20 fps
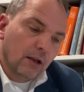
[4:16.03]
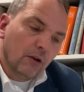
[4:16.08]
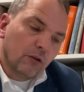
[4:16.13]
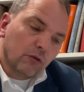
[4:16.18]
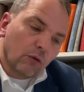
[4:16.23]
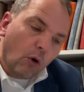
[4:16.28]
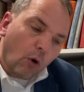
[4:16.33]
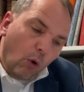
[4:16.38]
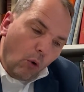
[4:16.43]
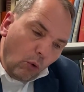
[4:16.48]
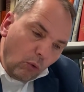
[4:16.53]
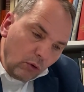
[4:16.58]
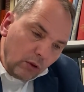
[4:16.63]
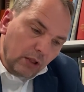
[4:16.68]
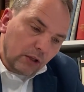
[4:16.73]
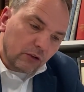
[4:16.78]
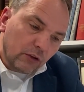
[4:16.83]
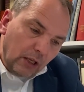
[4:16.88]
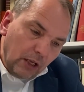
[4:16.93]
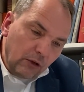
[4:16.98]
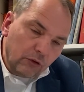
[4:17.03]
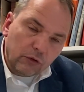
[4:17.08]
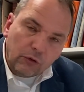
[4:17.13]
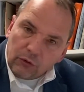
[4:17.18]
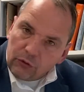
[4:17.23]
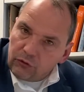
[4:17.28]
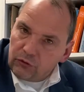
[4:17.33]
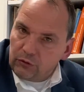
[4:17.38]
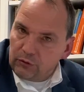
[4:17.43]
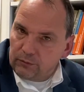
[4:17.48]
So all these
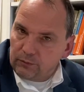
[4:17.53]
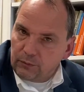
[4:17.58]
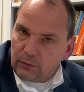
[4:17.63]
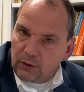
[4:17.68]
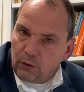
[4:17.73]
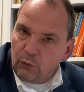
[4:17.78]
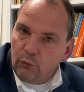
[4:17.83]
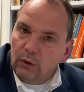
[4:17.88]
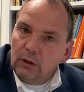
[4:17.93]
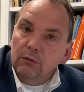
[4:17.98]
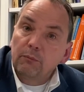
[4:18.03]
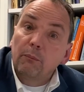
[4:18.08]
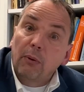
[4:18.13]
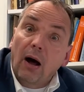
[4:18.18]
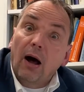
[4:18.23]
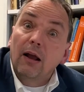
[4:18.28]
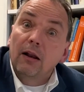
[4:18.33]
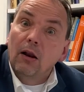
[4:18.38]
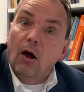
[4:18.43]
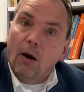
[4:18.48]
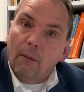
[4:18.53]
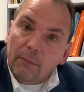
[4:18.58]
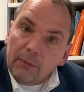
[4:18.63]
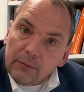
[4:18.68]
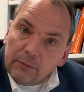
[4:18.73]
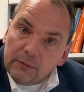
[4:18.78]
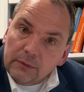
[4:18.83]
issues will pile up.